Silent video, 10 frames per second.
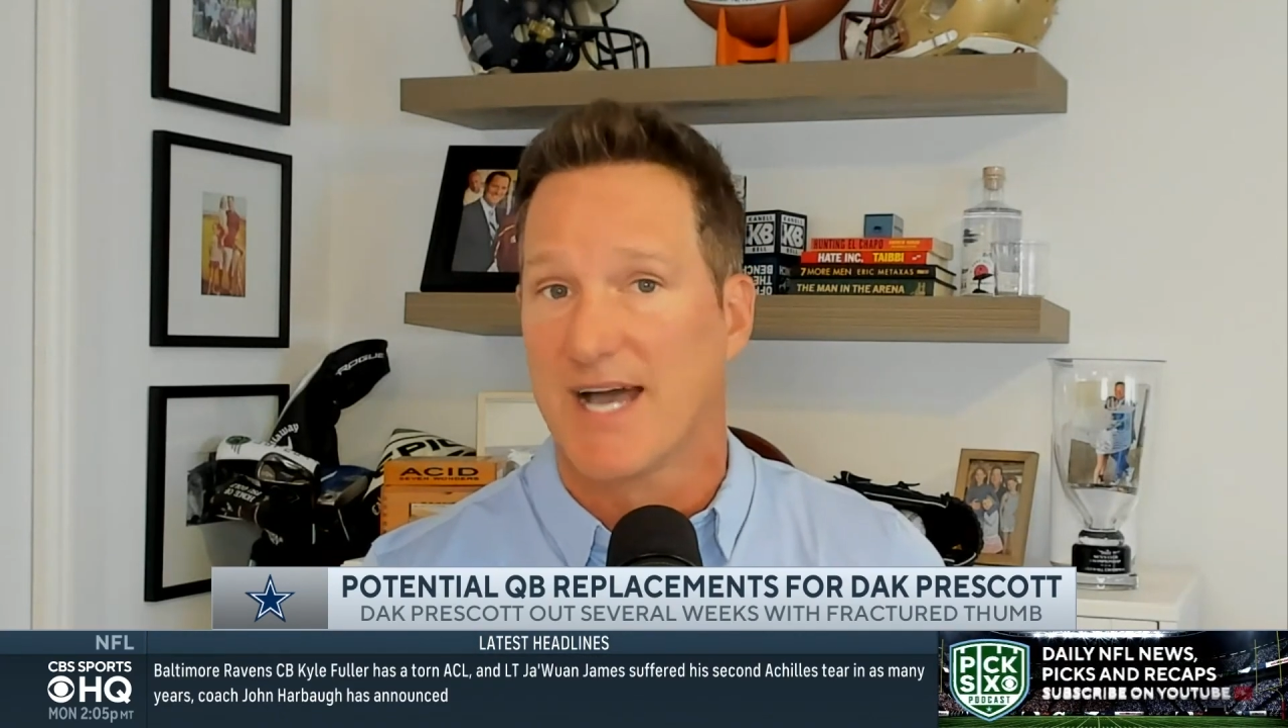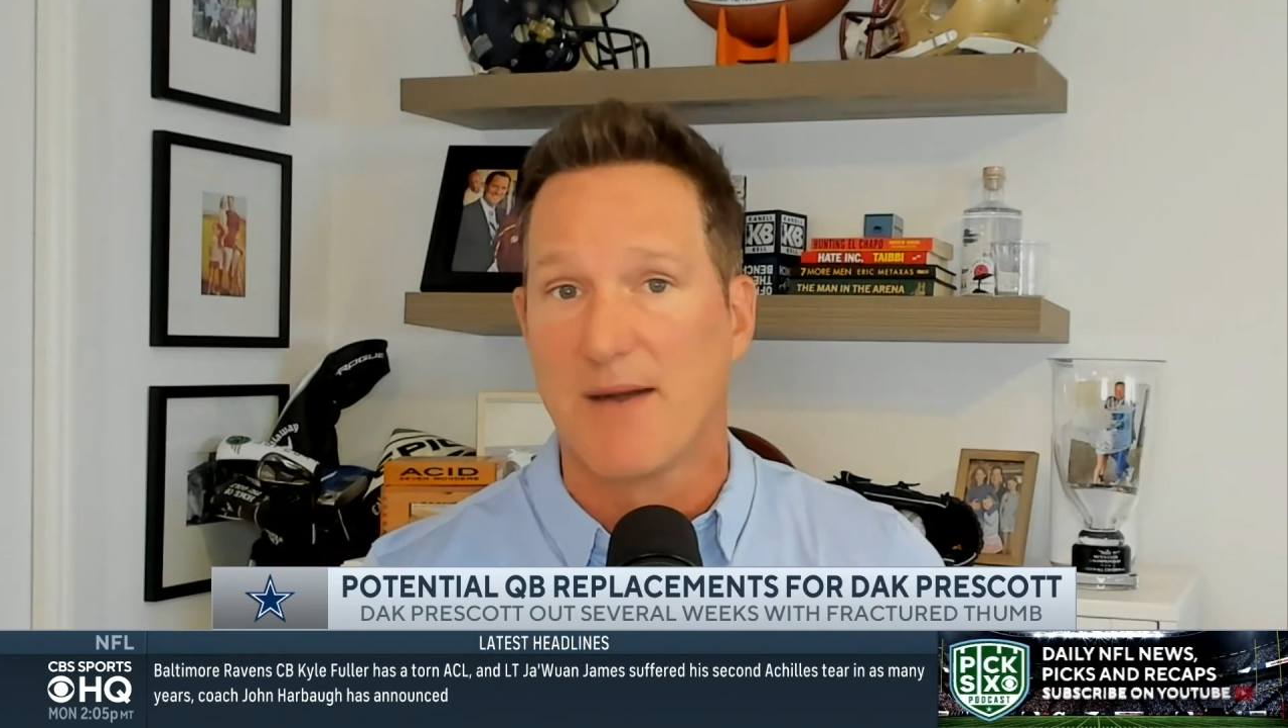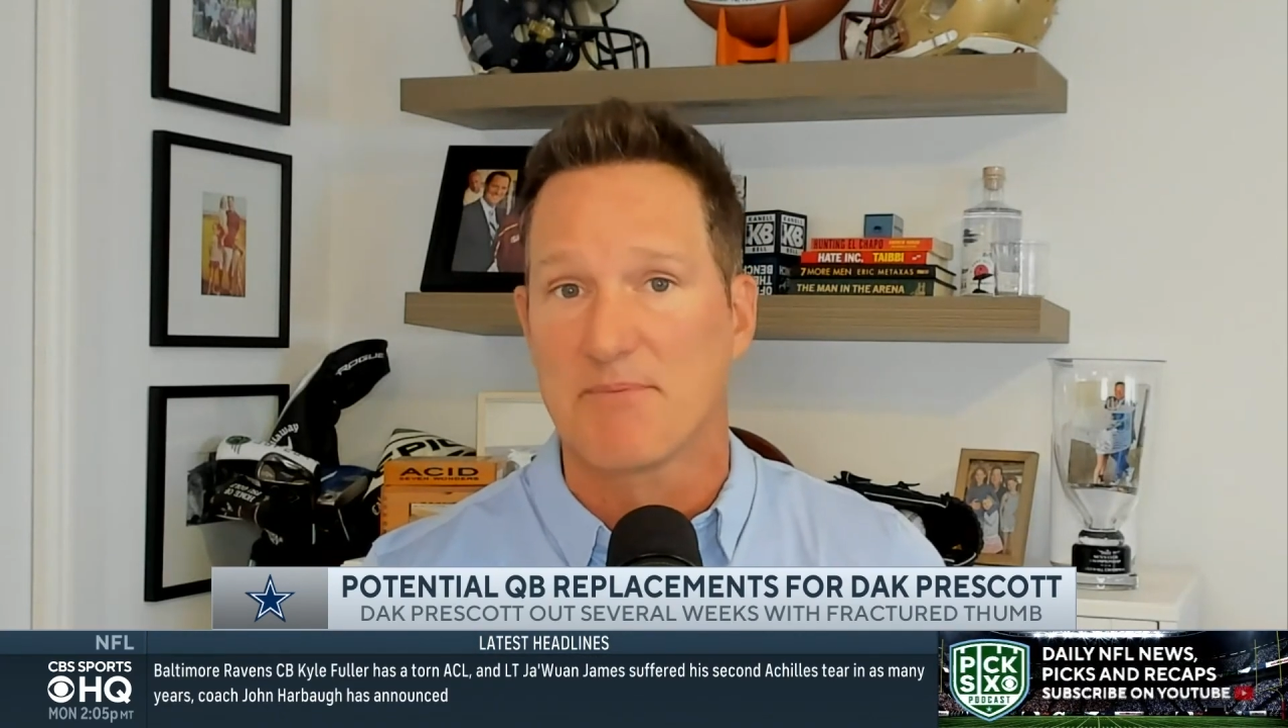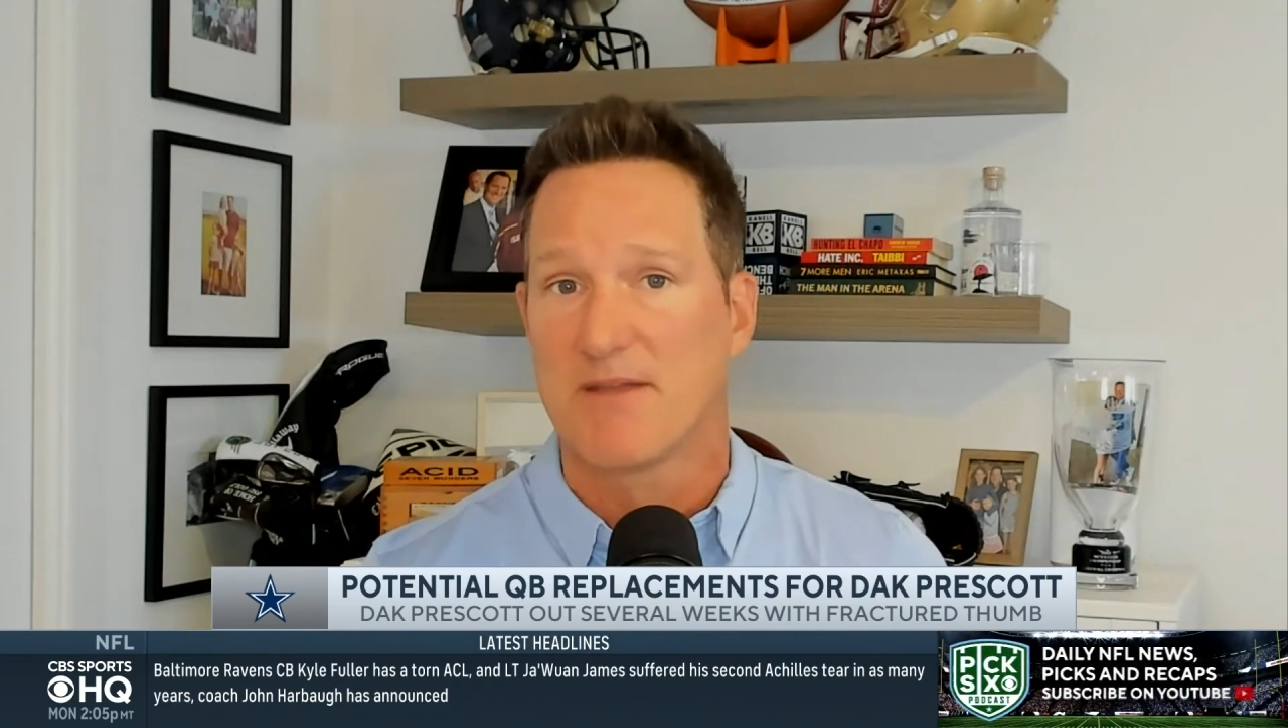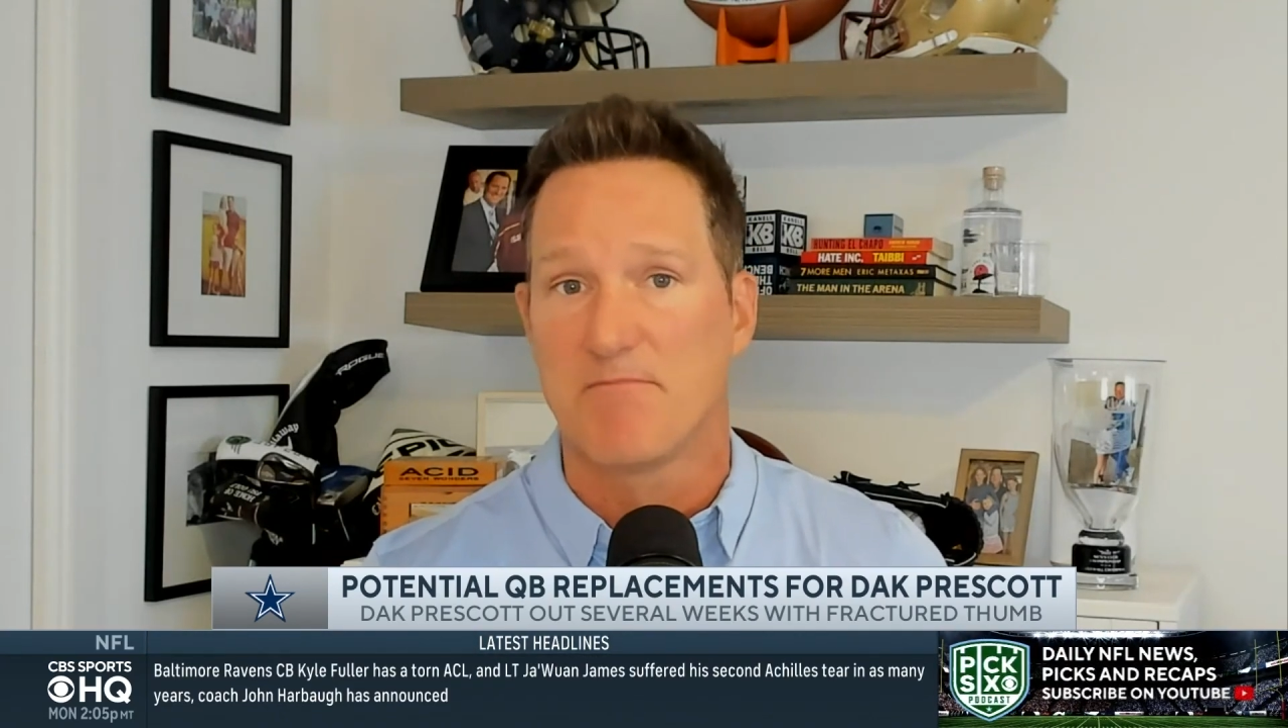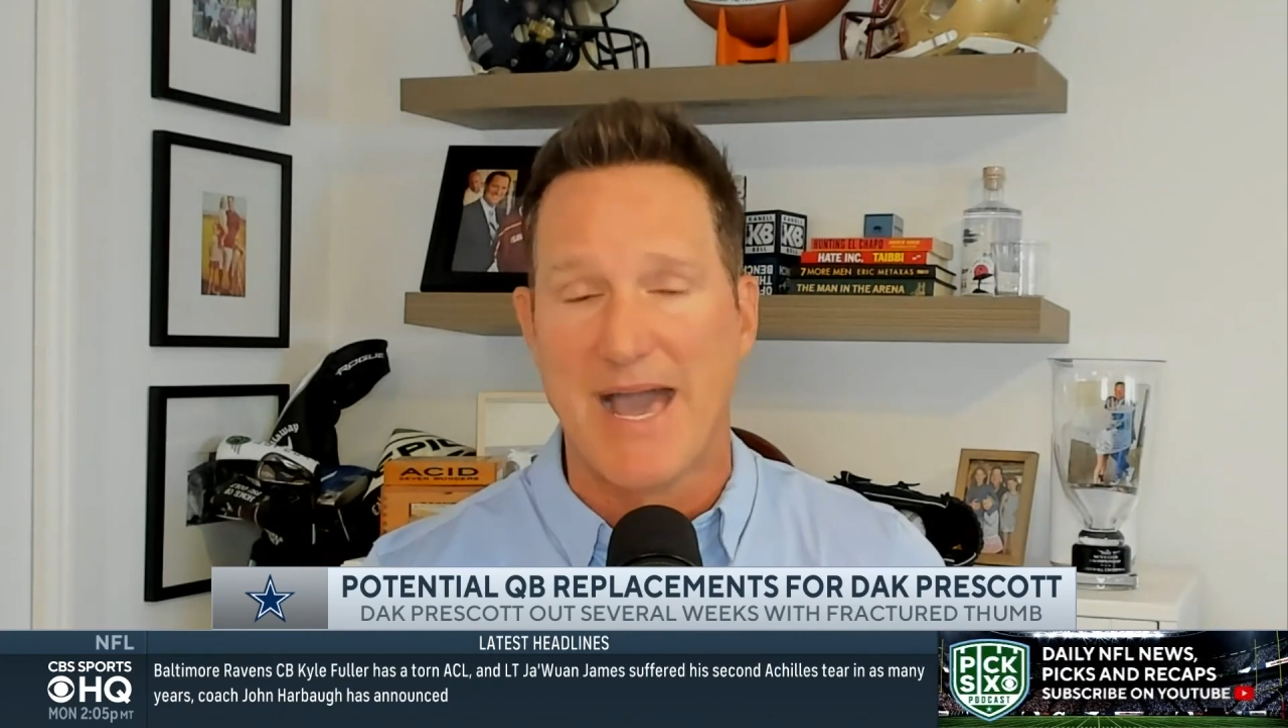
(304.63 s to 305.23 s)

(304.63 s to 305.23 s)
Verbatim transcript: competent